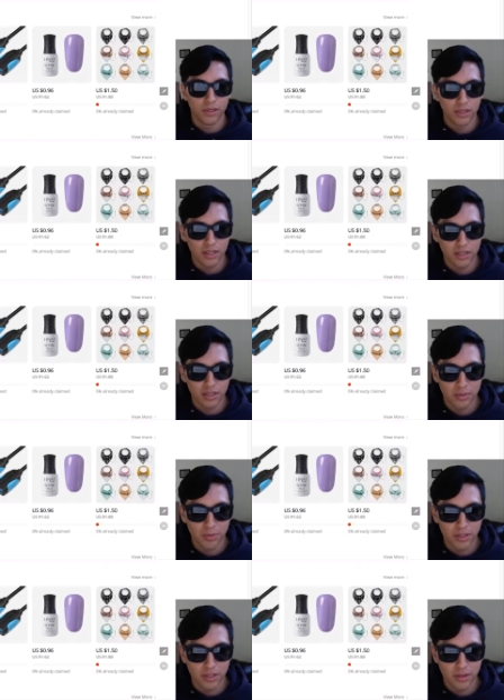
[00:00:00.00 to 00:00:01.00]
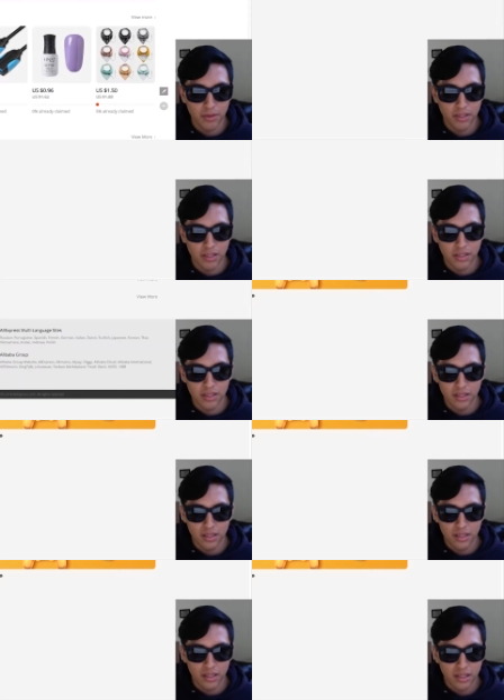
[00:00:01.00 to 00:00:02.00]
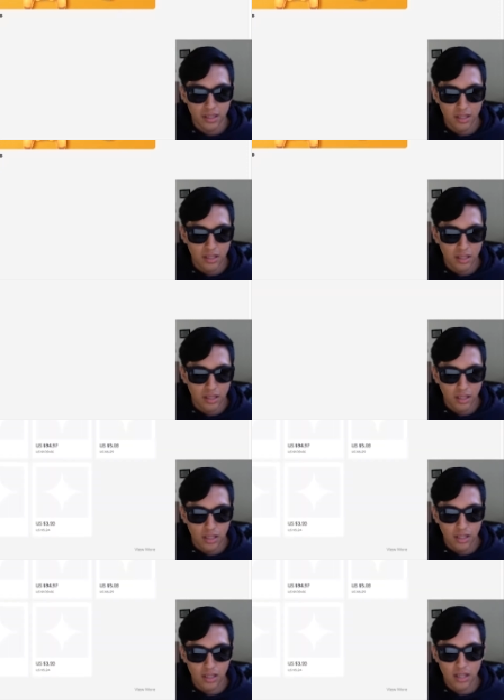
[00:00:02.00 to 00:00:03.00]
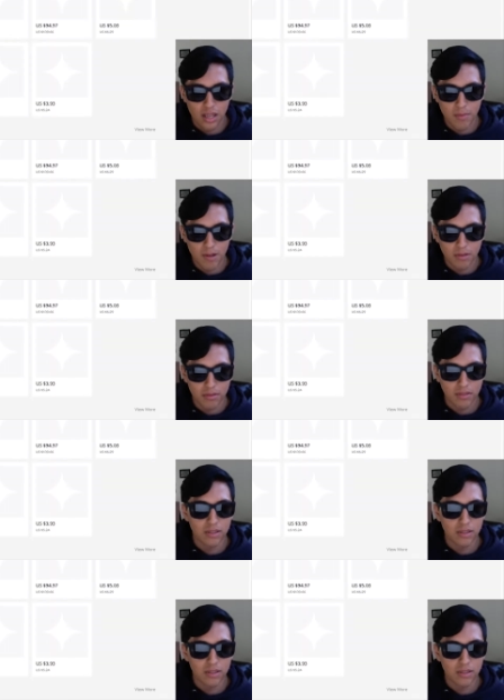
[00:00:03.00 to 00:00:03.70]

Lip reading: This actually looks pretty sick. What is this? A game on.